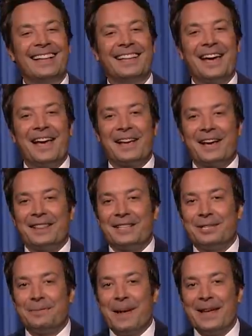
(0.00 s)
yeah, he got the
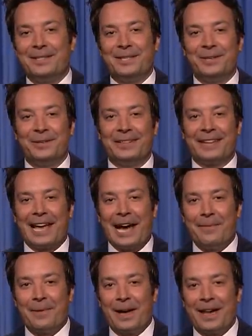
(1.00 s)
spacesuit and the
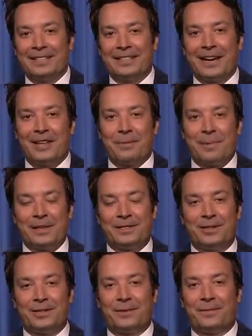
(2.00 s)
cowboy hat together by
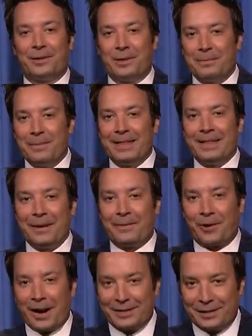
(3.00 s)
searching for the midlife
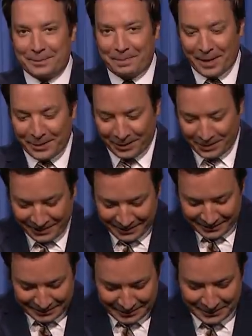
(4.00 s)
crisis bundle.
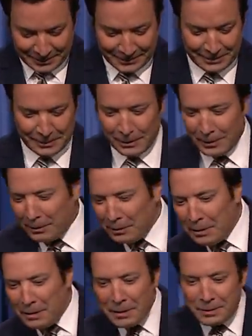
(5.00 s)

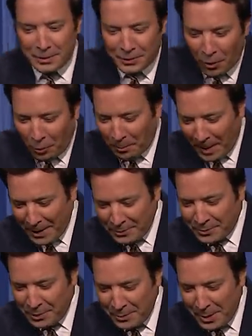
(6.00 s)
Is the soul
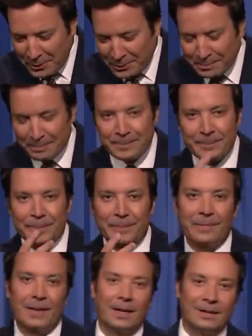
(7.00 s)
patch too much?
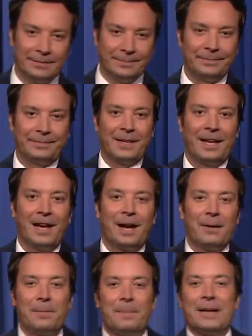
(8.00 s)

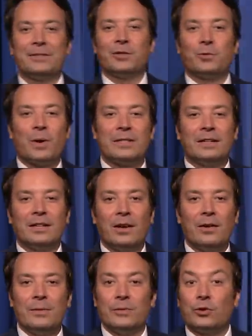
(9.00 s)
but uh, Bezos wasn't
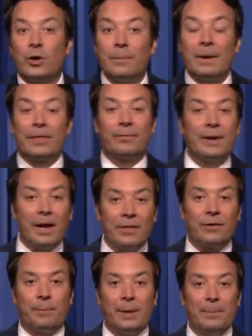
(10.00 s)
alone. He was joined by three
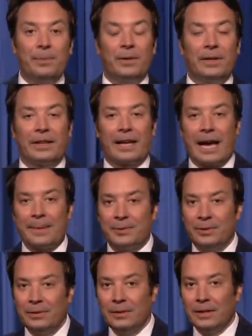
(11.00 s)
other people in the
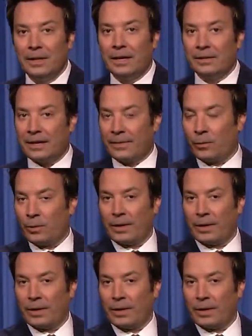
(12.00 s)
capsule. Here's everyone